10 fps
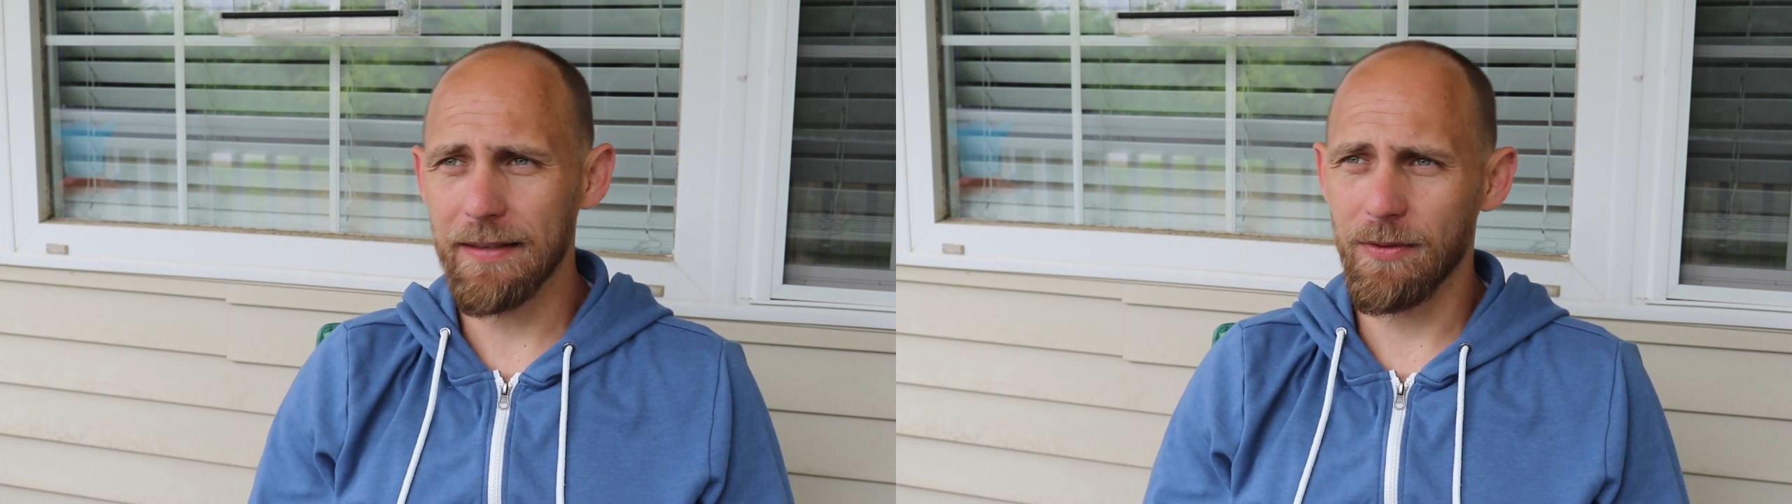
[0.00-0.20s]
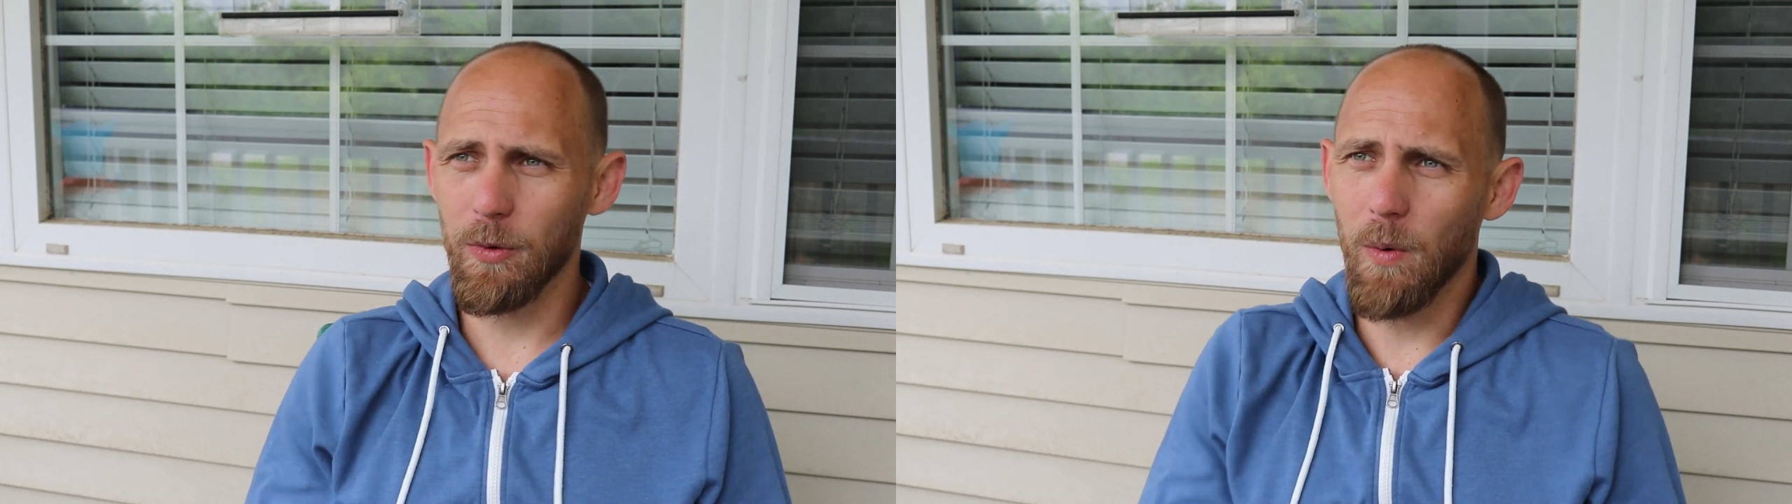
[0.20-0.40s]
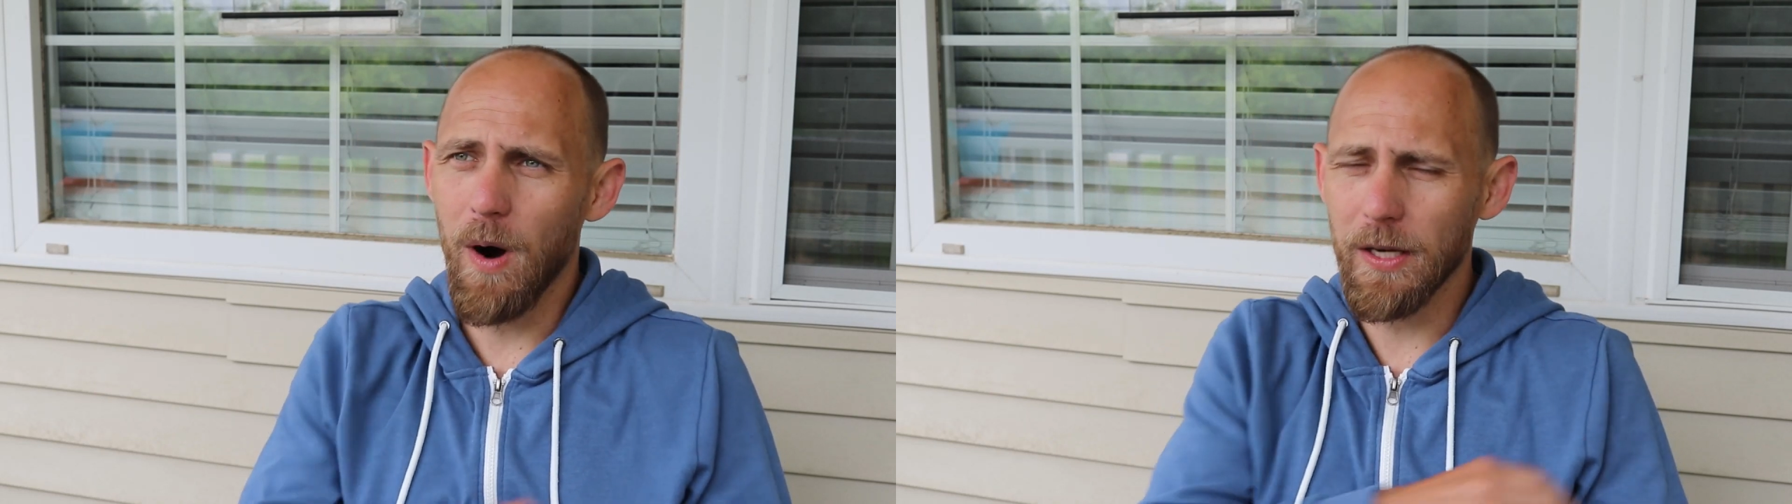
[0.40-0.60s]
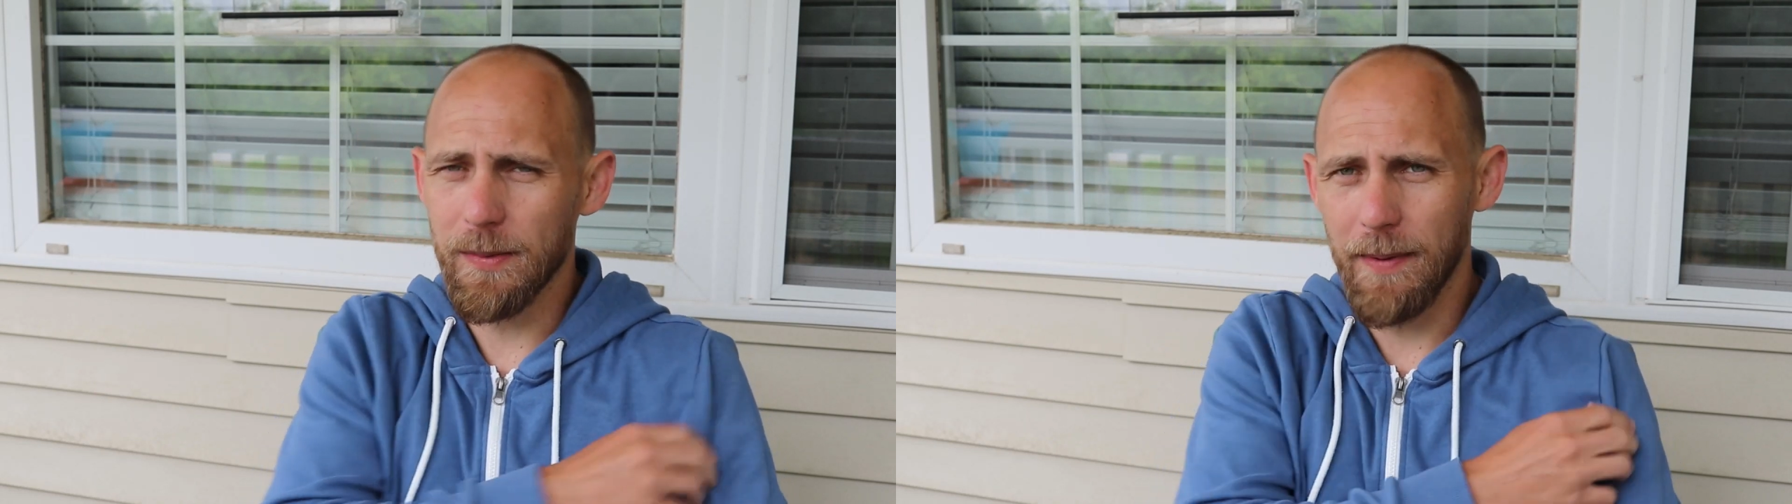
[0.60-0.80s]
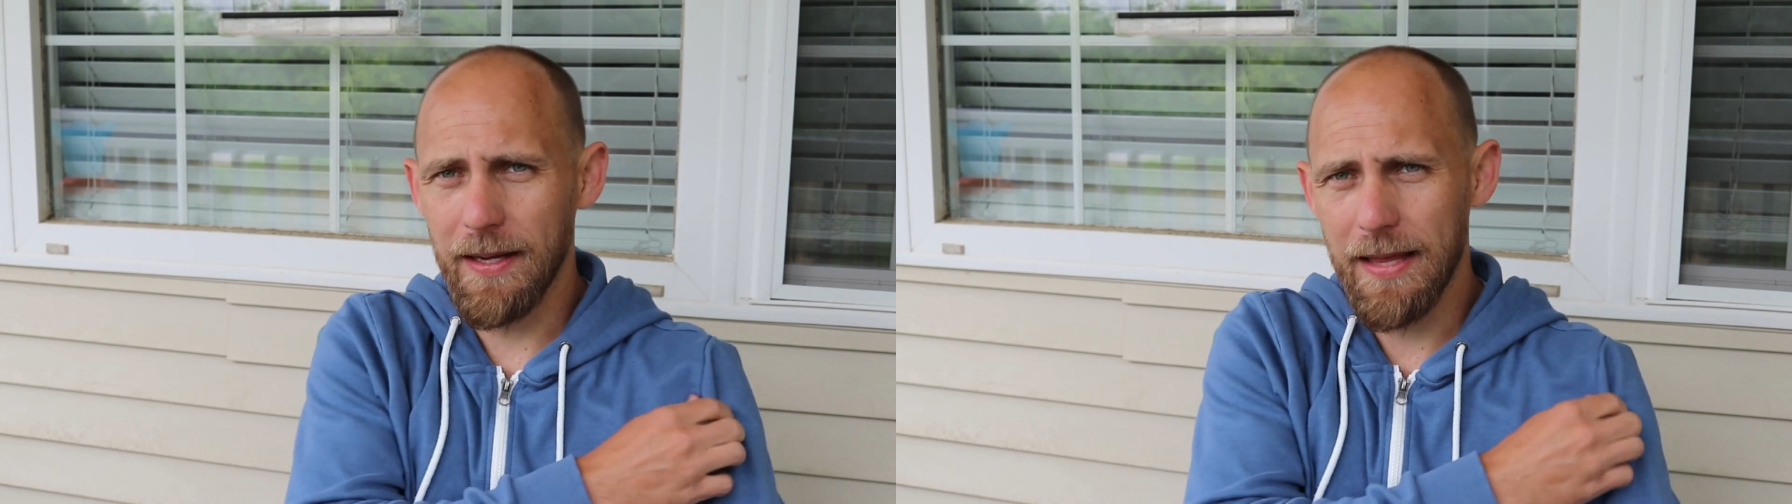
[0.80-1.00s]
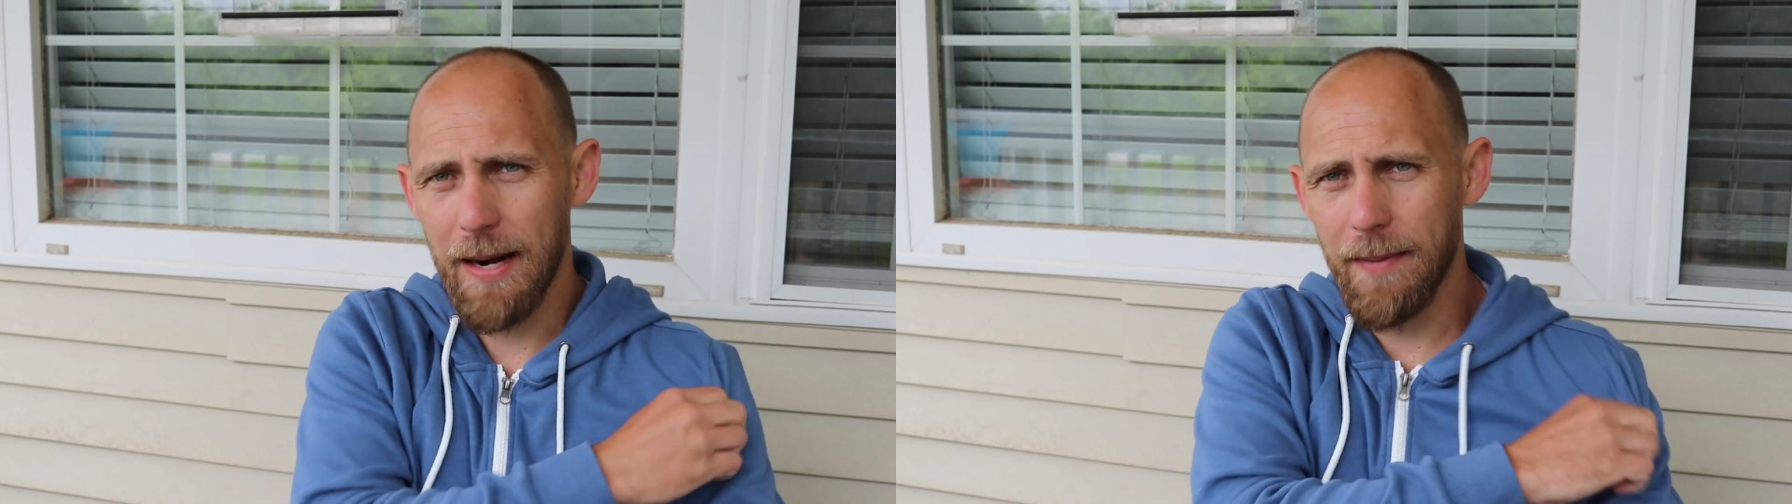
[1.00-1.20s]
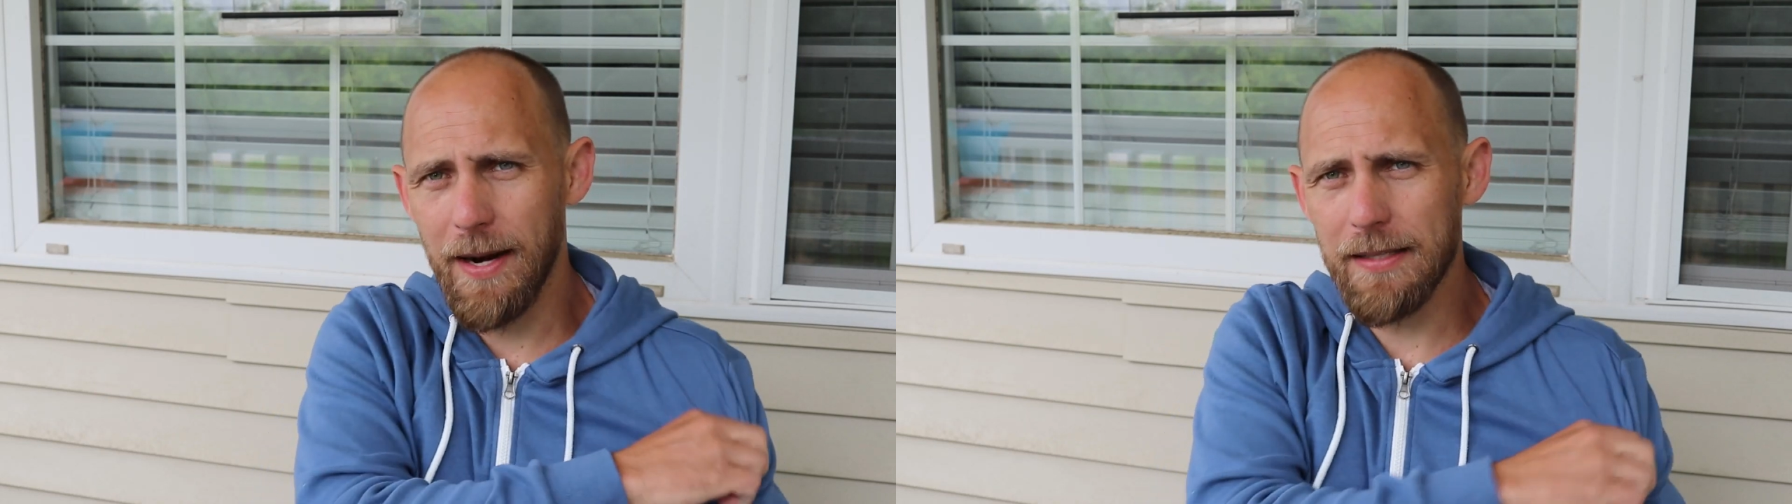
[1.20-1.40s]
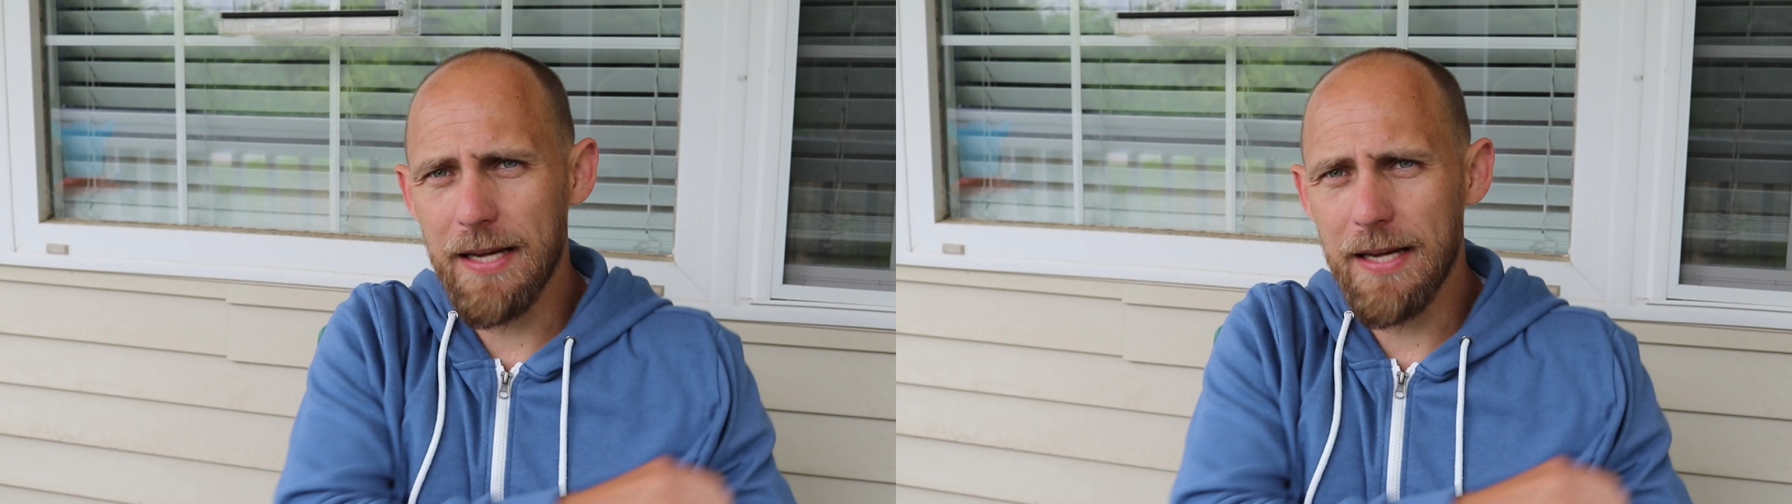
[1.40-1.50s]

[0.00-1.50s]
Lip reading: if you are spending that amount of